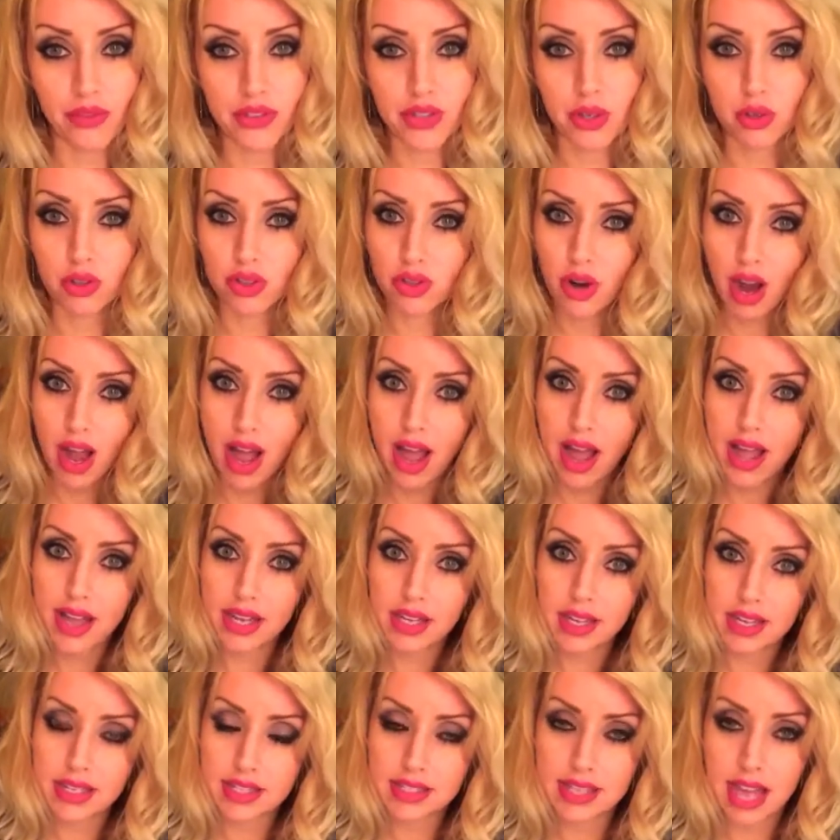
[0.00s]
So try
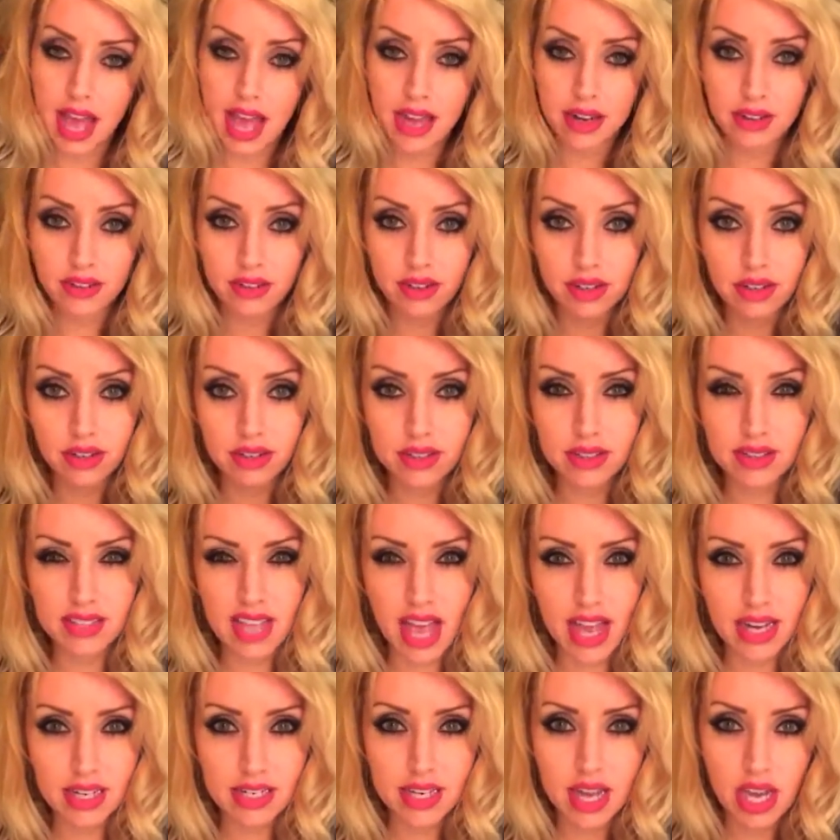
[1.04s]
a satin
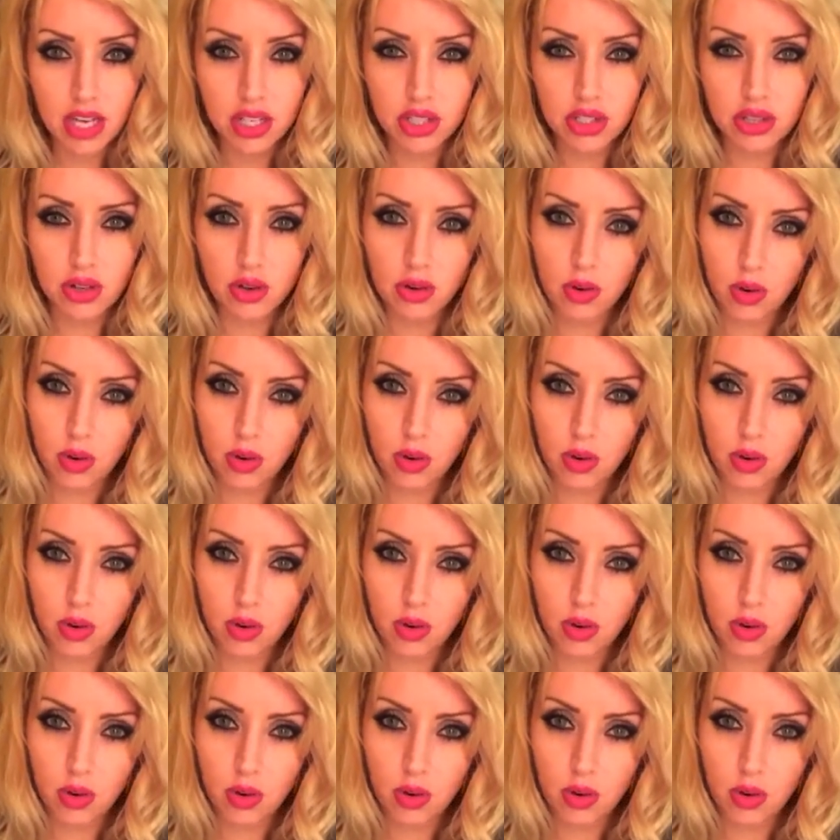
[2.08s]
texture